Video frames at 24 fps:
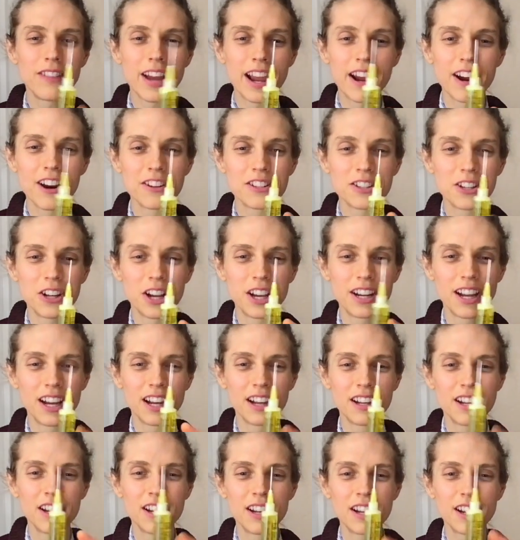air, so you're going to
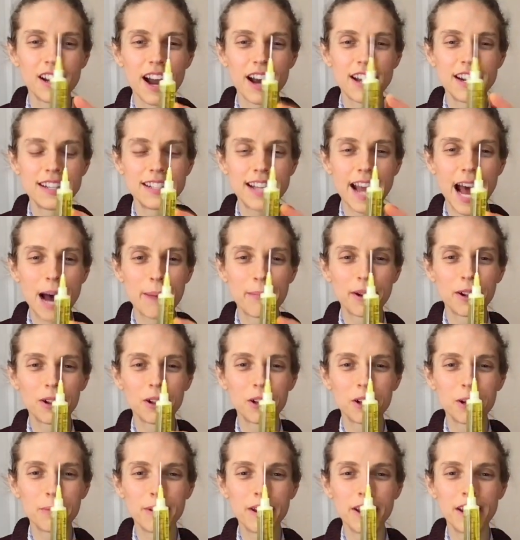kind of tap it a
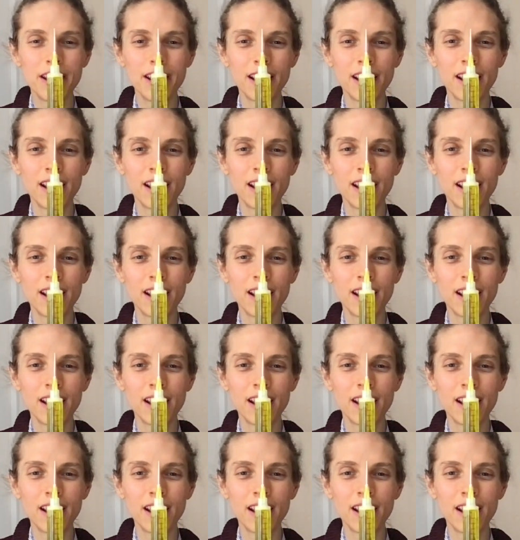little bit,